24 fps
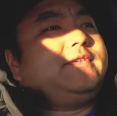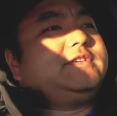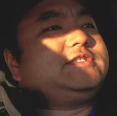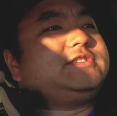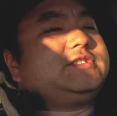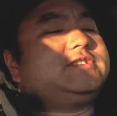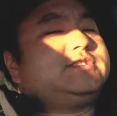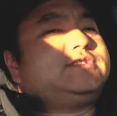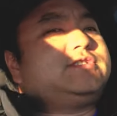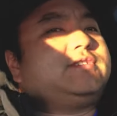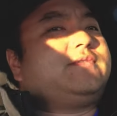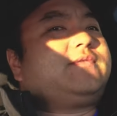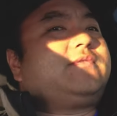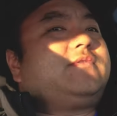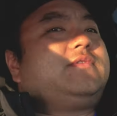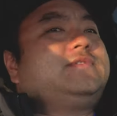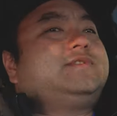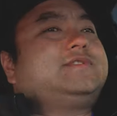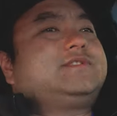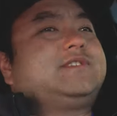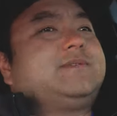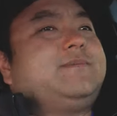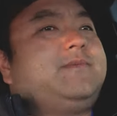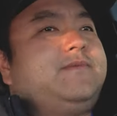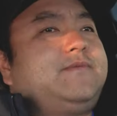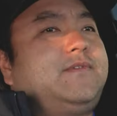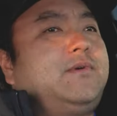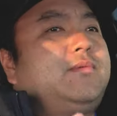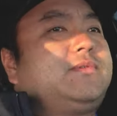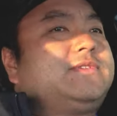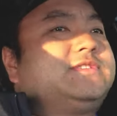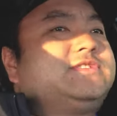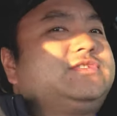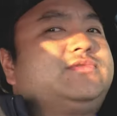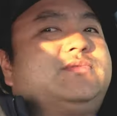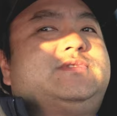of fishing, so of course it's gonna be
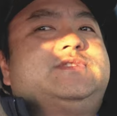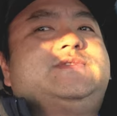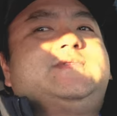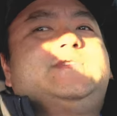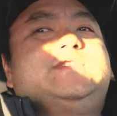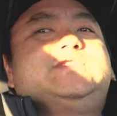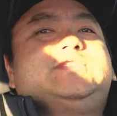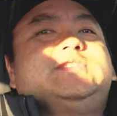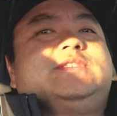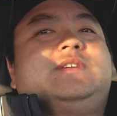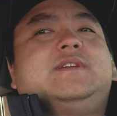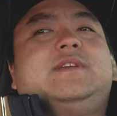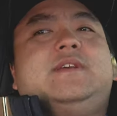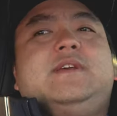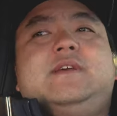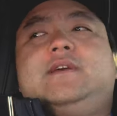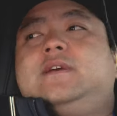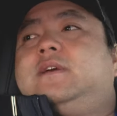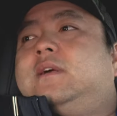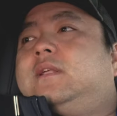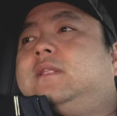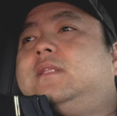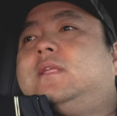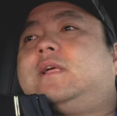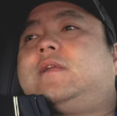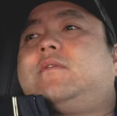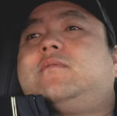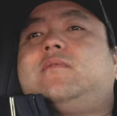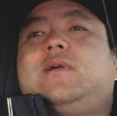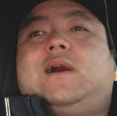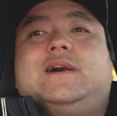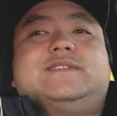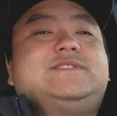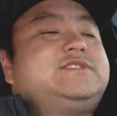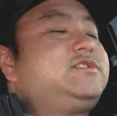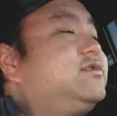focused towards fishing. A lot
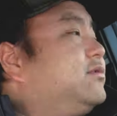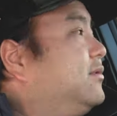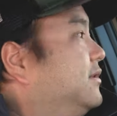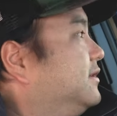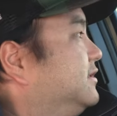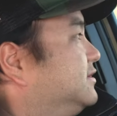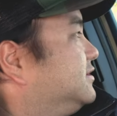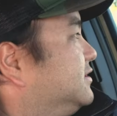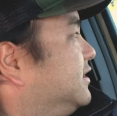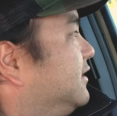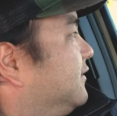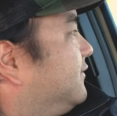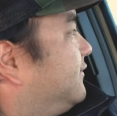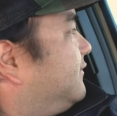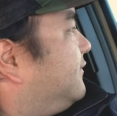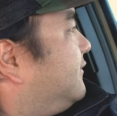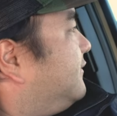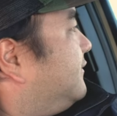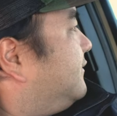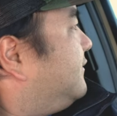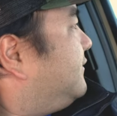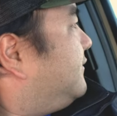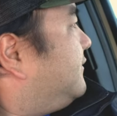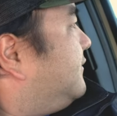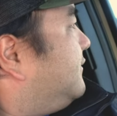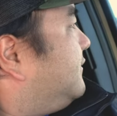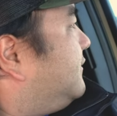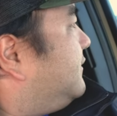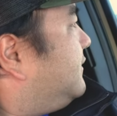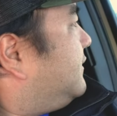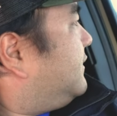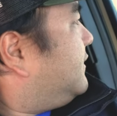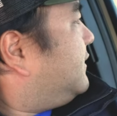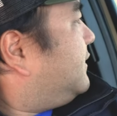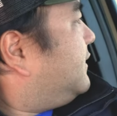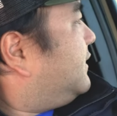of rod storage stuff.
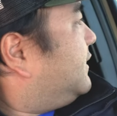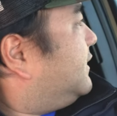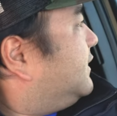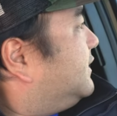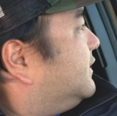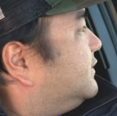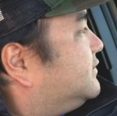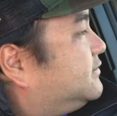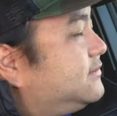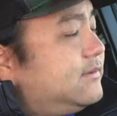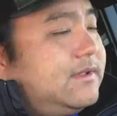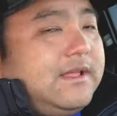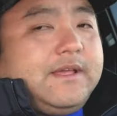So